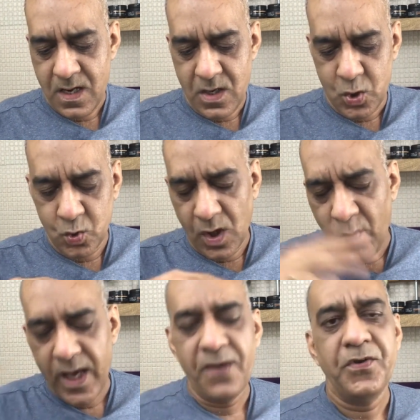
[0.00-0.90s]
do
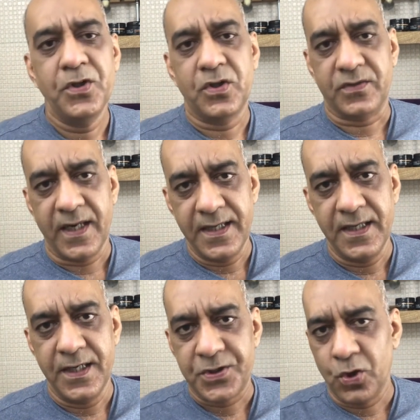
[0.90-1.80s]
away with your
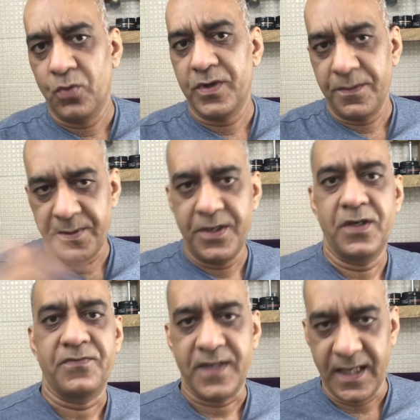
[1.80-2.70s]
dryness over a period
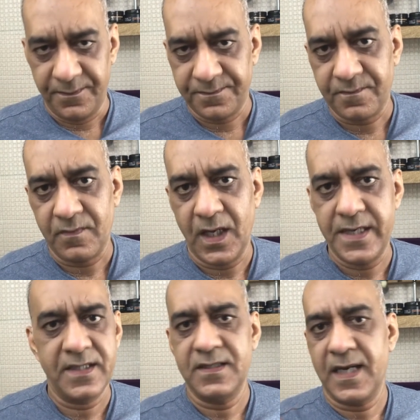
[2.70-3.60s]
of time.
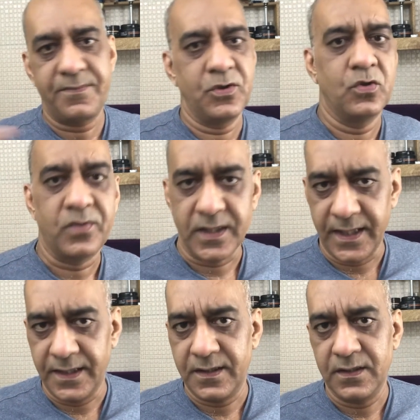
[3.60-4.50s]
It doesn't happen
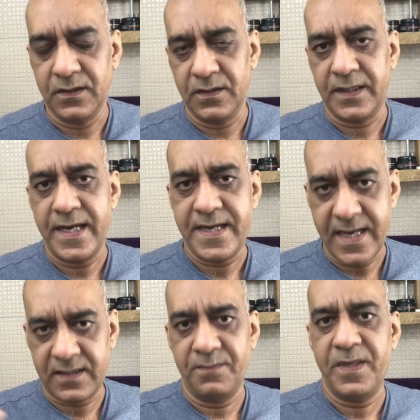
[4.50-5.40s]
overnight, it
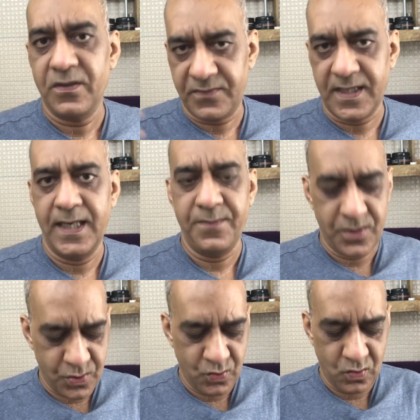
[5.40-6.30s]
takes a bit of
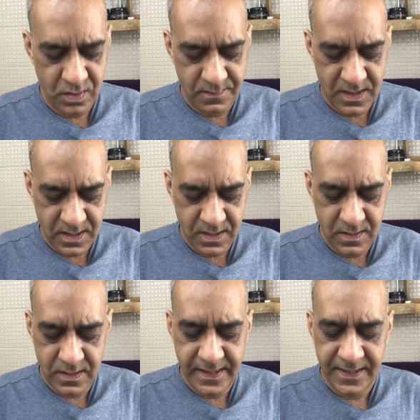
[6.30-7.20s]
time
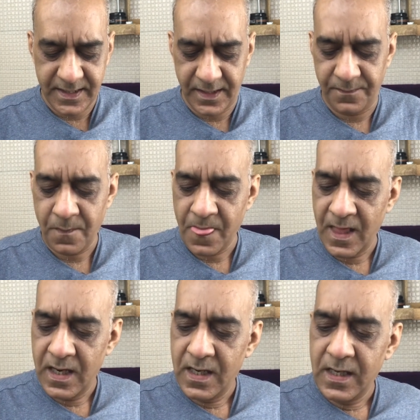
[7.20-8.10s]
to get it done.
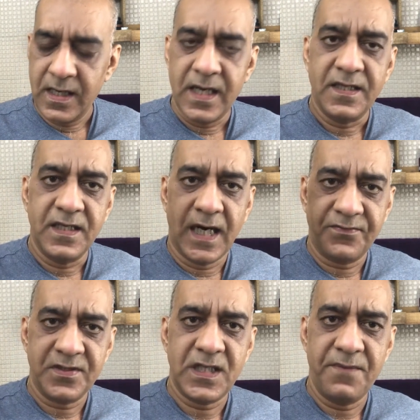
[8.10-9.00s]
In the
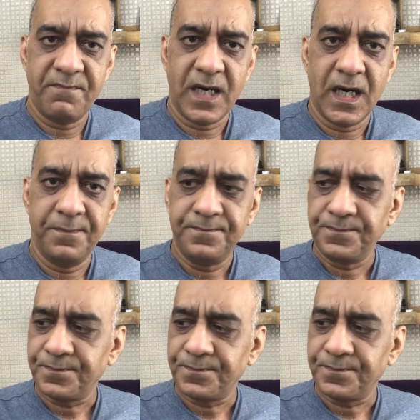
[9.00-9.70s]
aftershave balm,